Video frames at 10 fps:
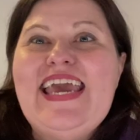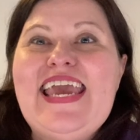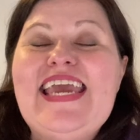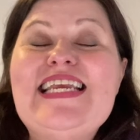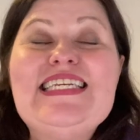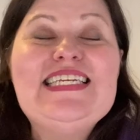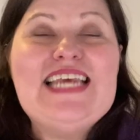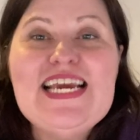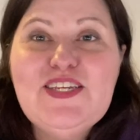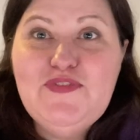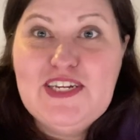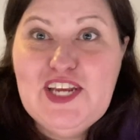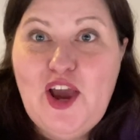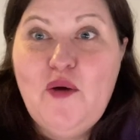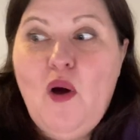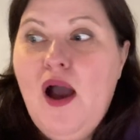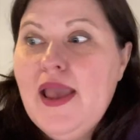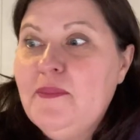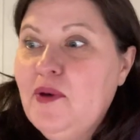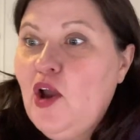In today's video, I
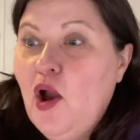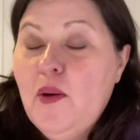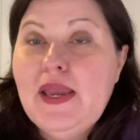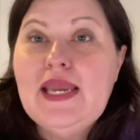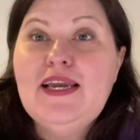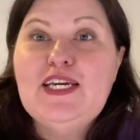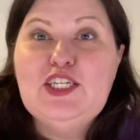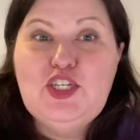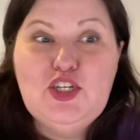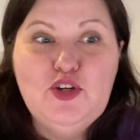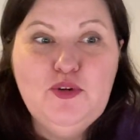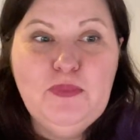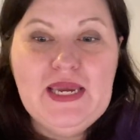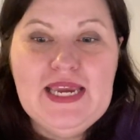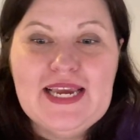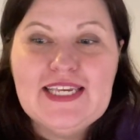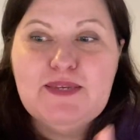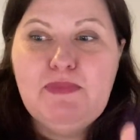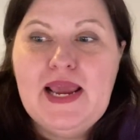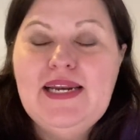am going to be
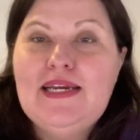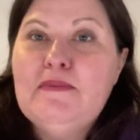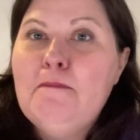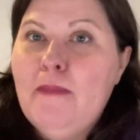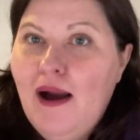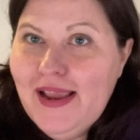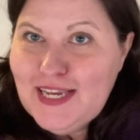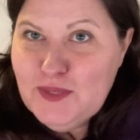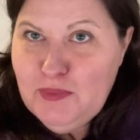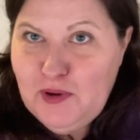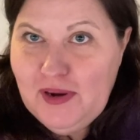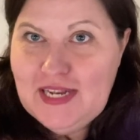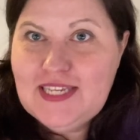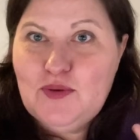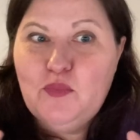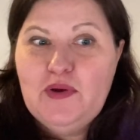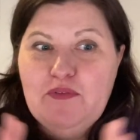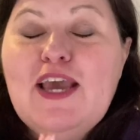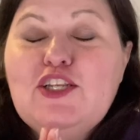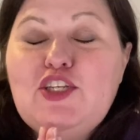explaining my experience
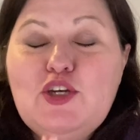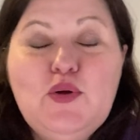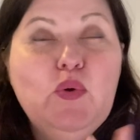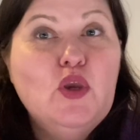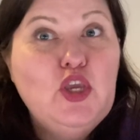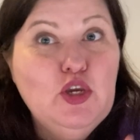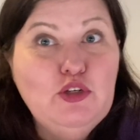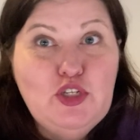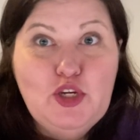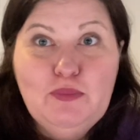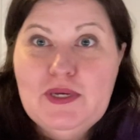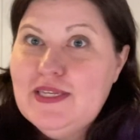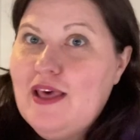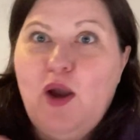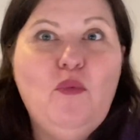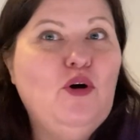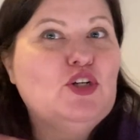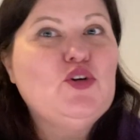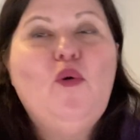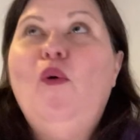with two YouTubers that I
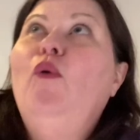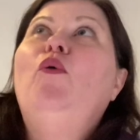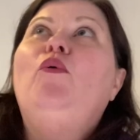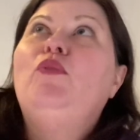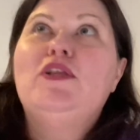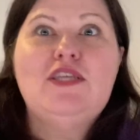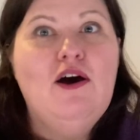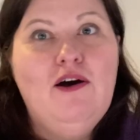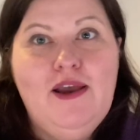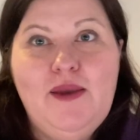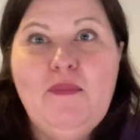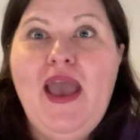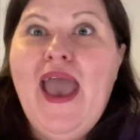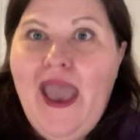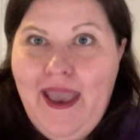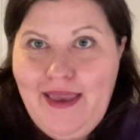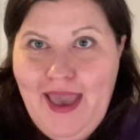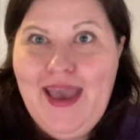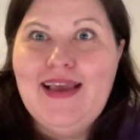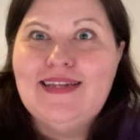watch all the time, hair care